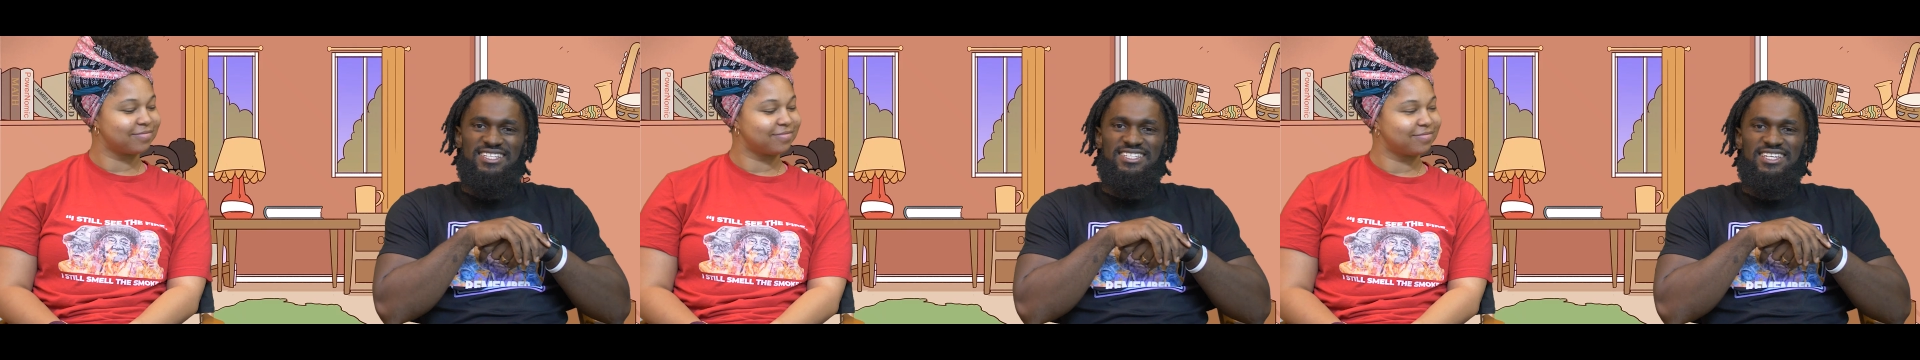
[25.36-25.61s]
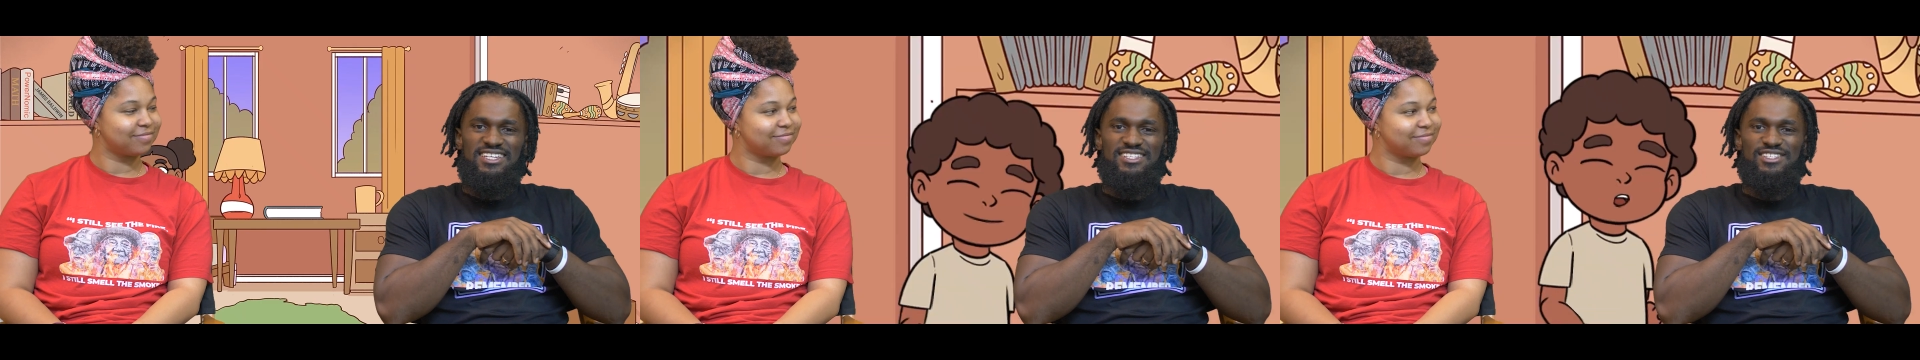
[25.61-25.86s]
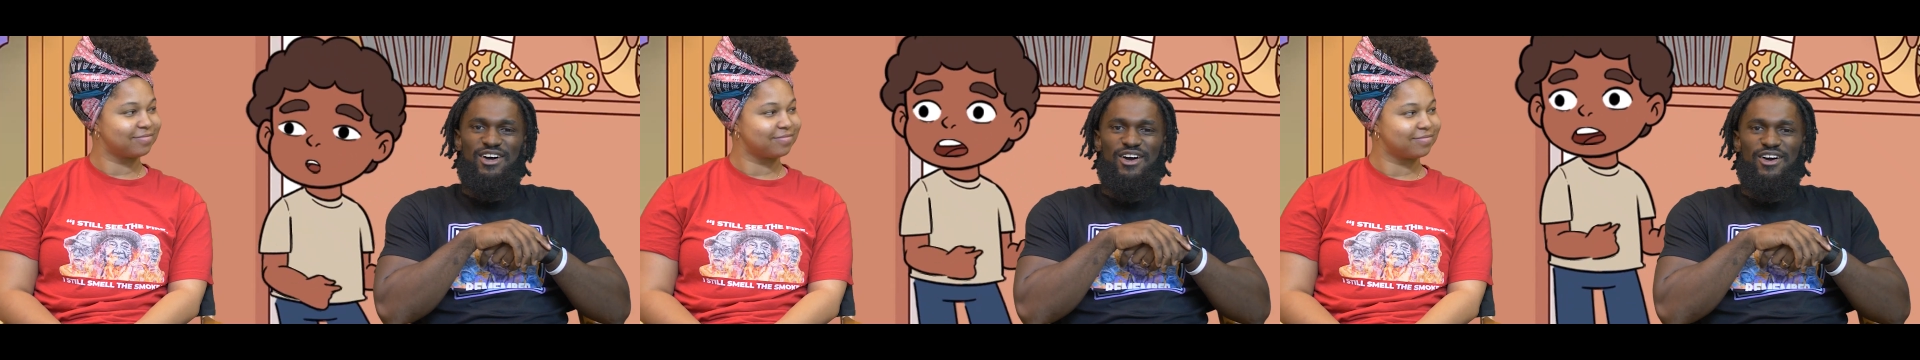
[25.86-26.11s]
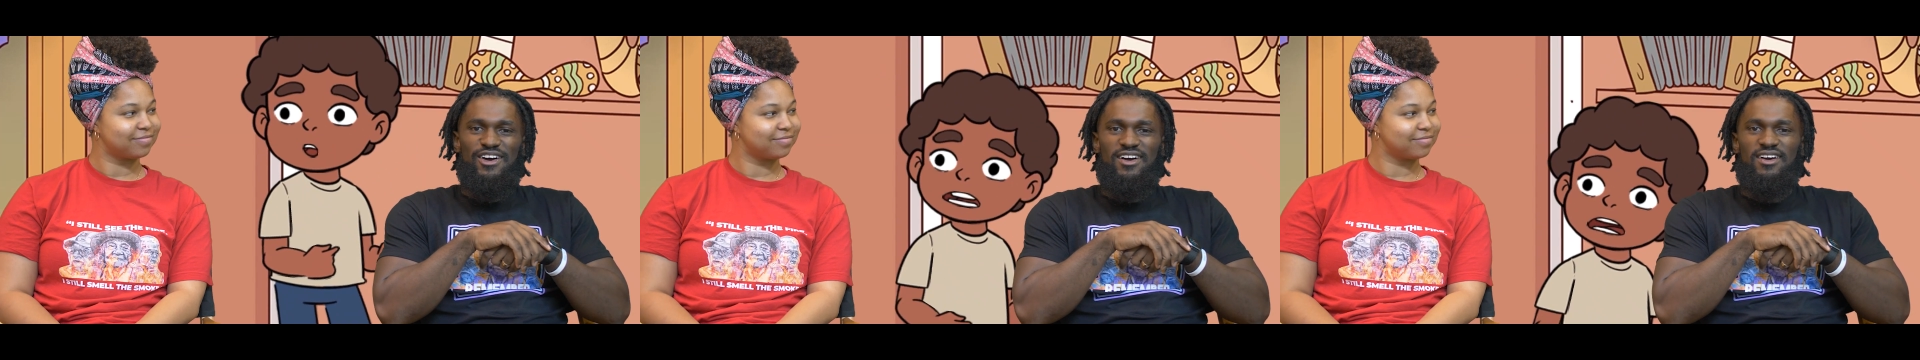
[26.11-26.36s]
Speaker 1: This is
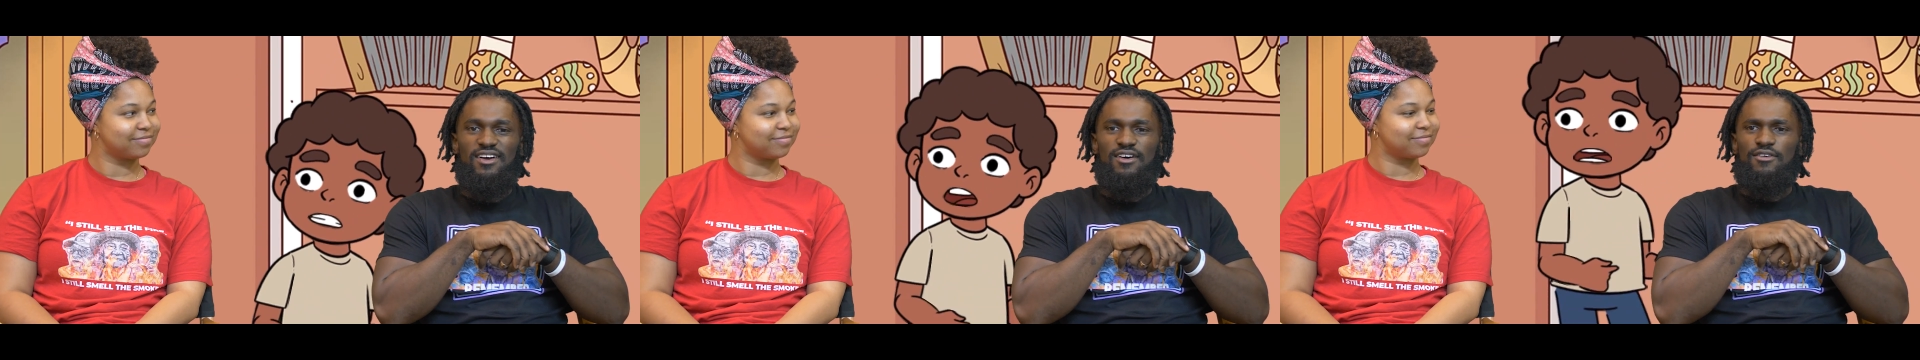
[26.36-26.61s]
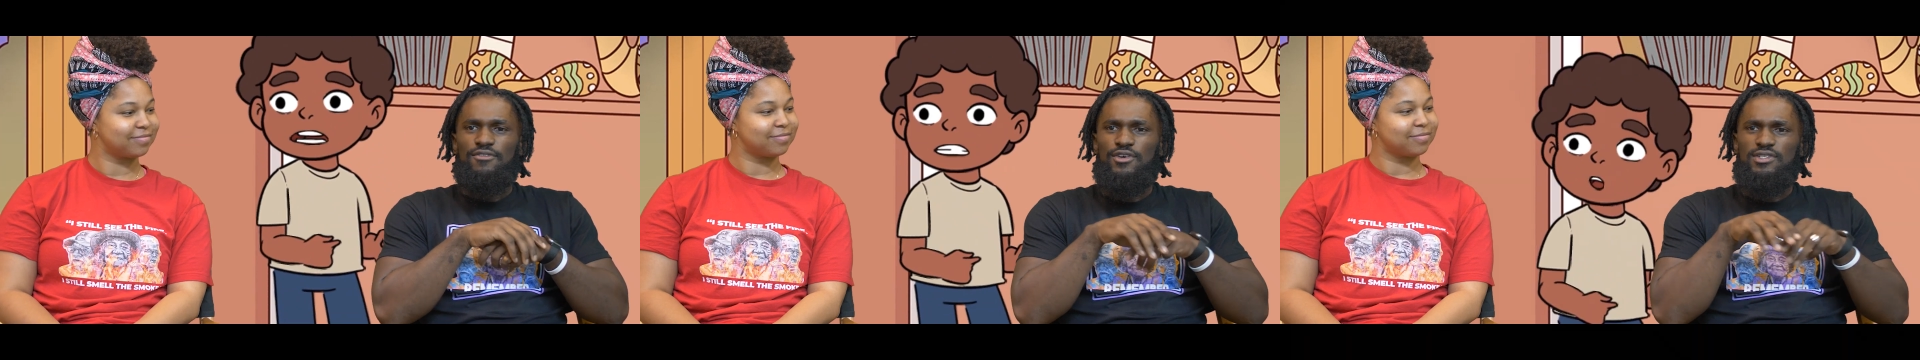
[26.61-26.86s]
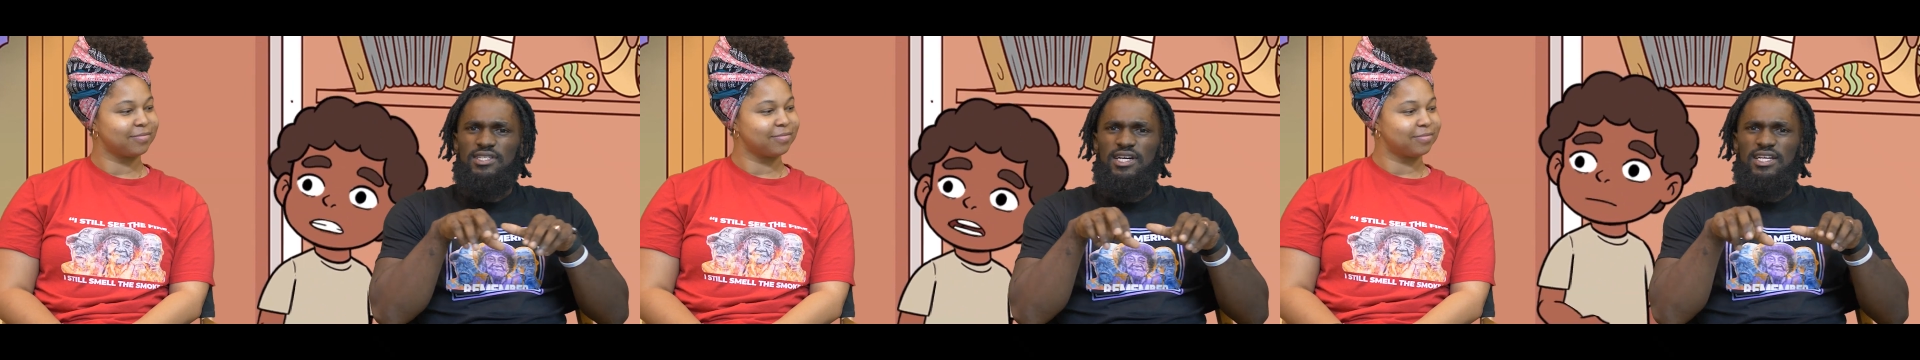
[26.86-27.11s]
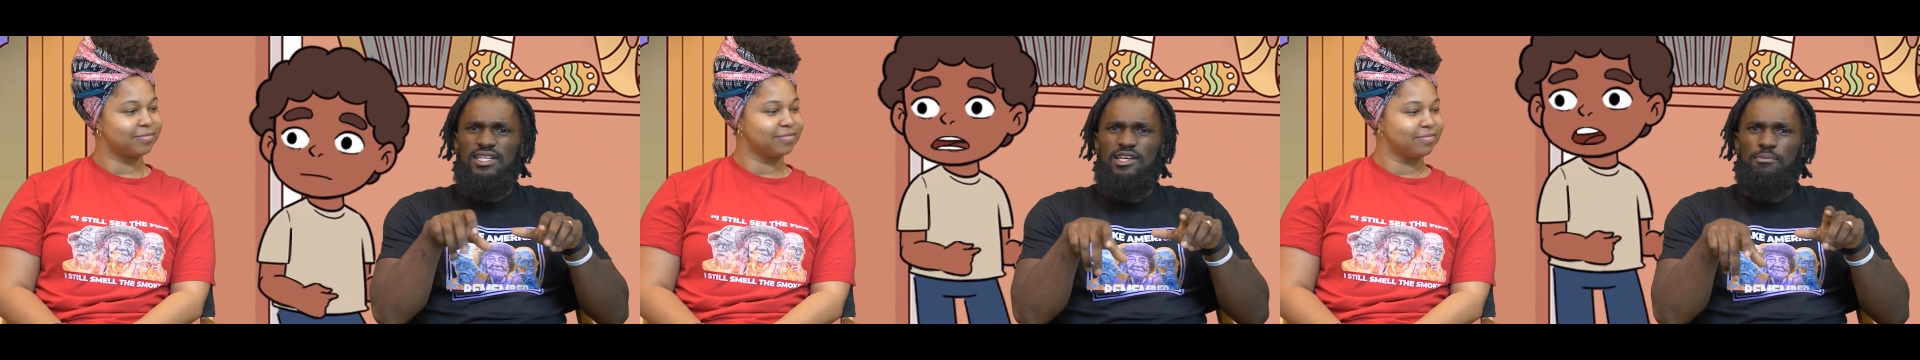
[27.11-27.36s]
our first
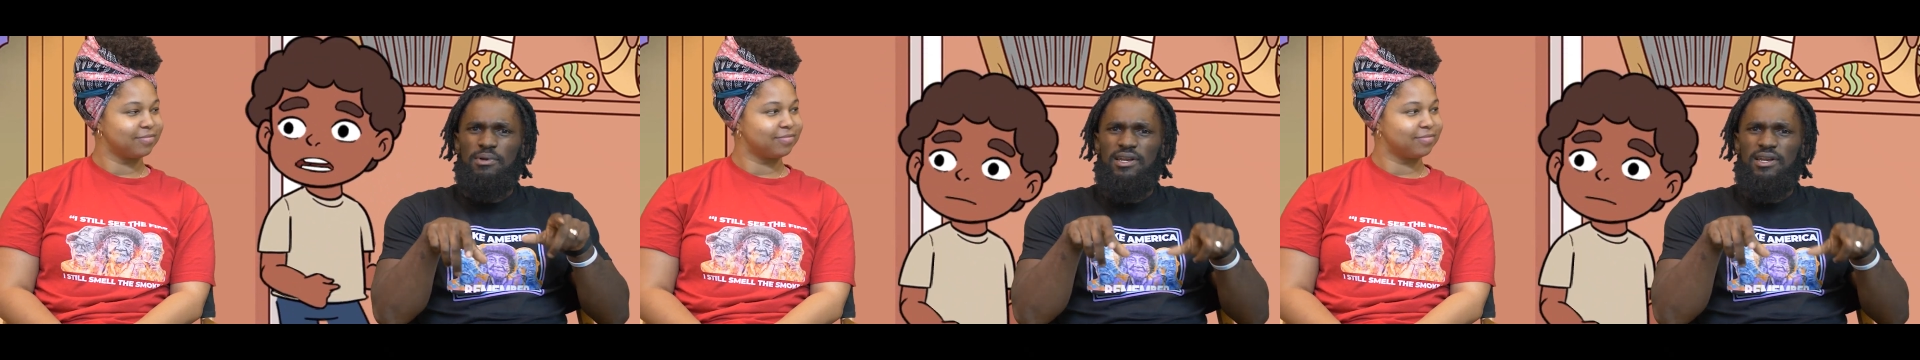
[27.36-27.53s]
kind of dip